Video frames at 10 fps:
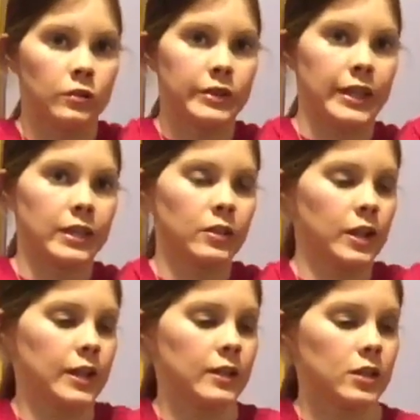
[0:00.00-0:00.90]
take your
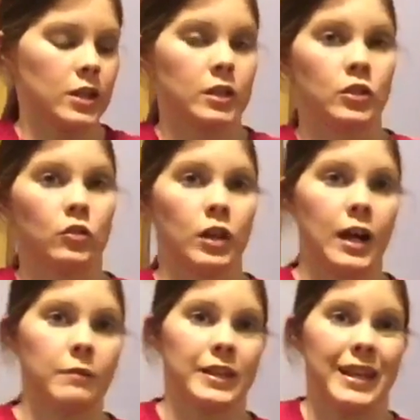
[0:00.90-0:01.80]
hand and you
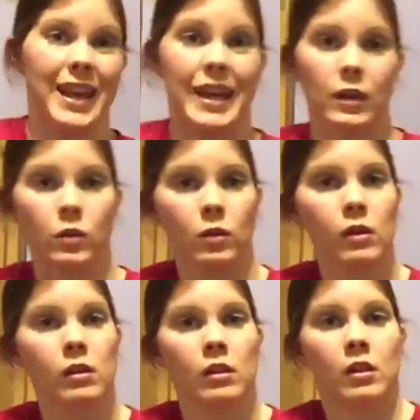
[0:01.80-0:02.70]
grab the ankle
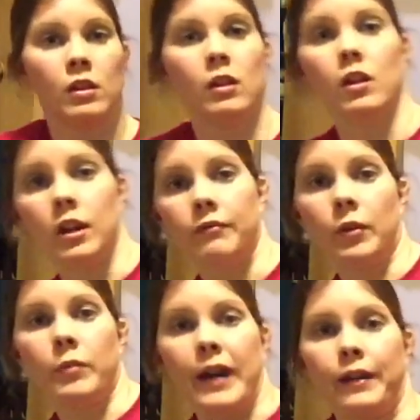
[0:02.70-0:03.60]
of your
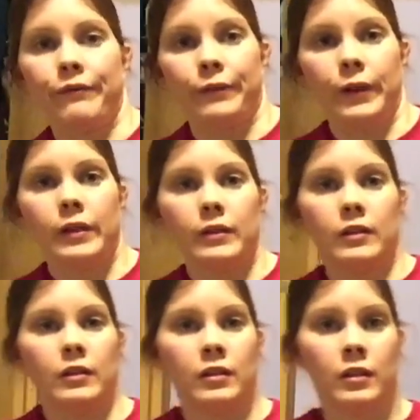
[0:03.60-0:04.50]
bad foot,
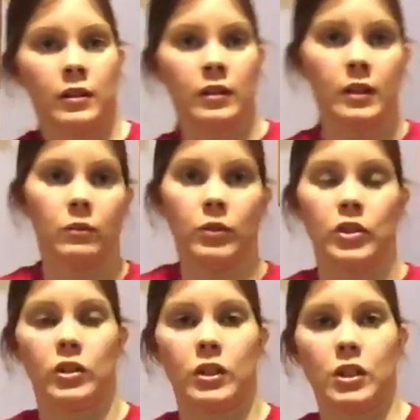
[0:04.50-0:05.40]
and what
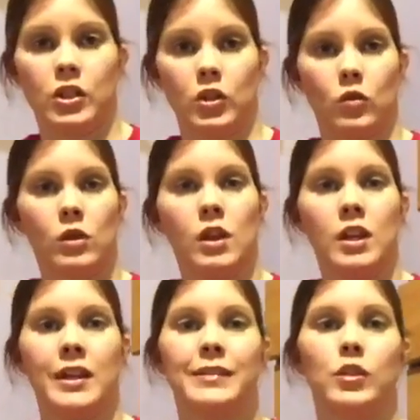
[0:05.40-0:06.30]
you're going to do
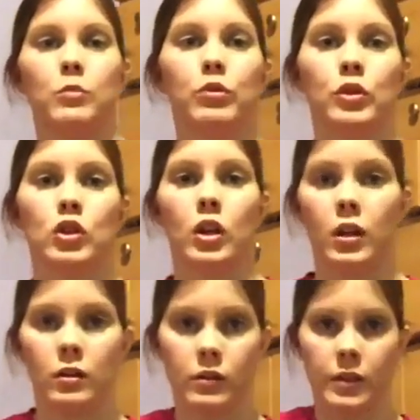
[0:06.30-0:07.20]
is you push,
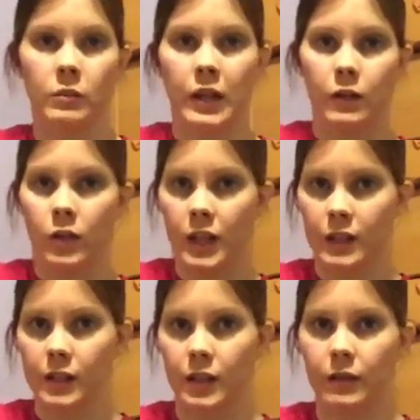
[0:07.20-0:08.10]
see my other
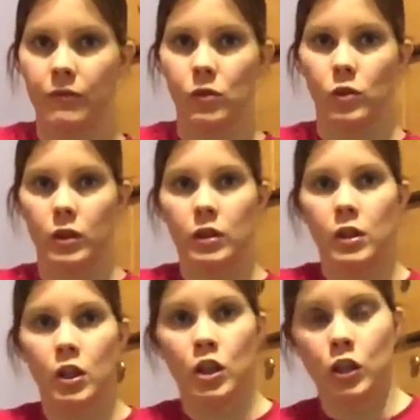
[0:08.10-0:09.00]
hand is on the floor,
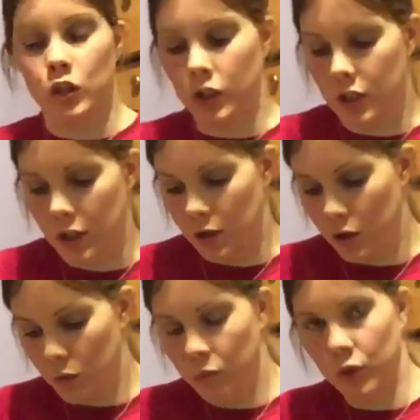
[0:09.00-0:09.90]
you're going to
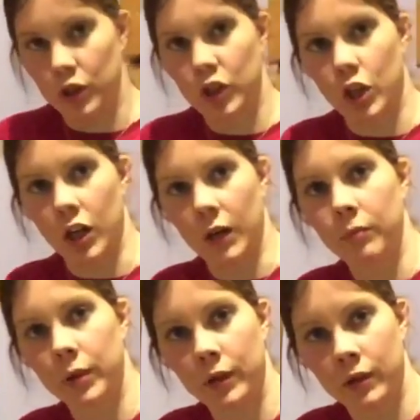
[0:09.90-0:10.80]
push
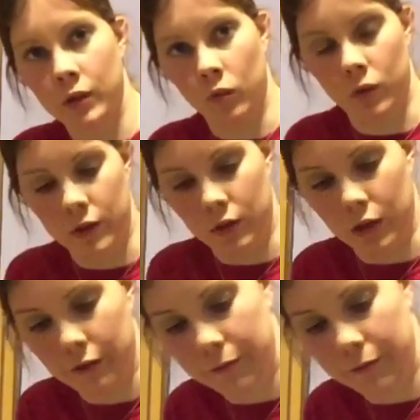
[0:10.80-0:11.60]
up with your good